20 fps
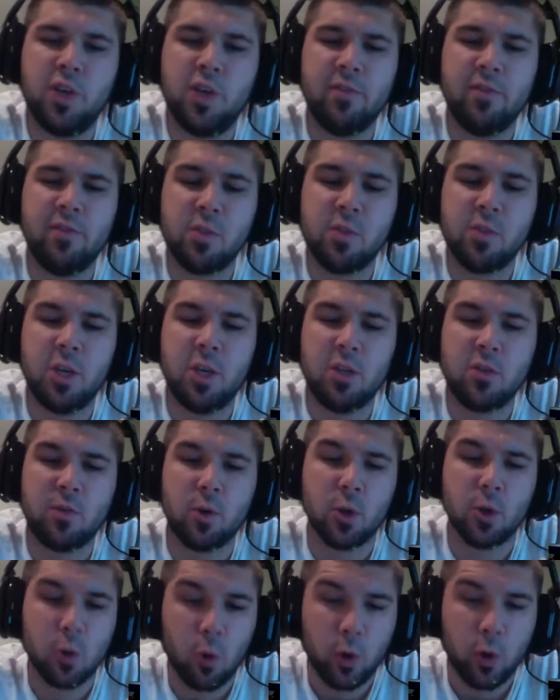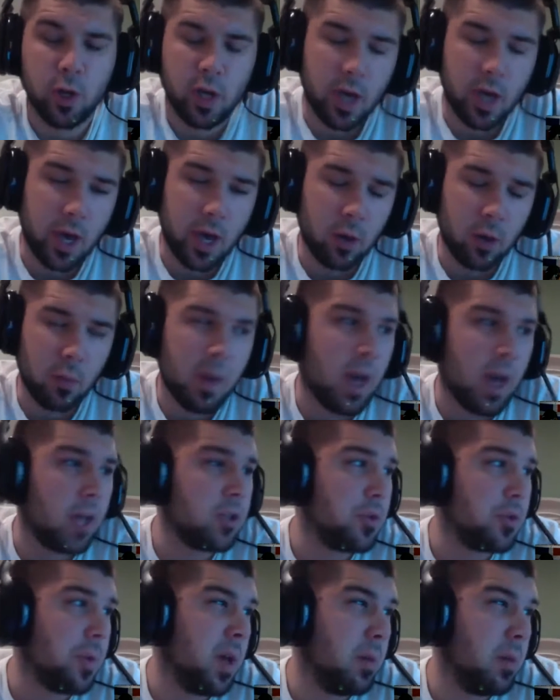space for a Gordie Howe patch,
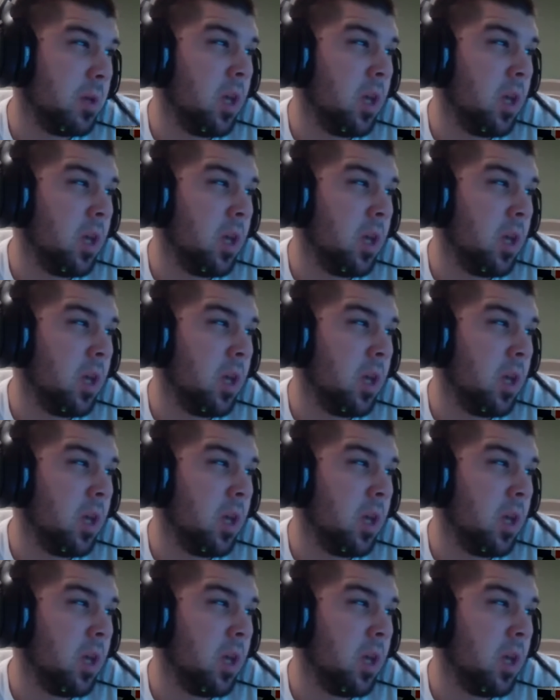maybe.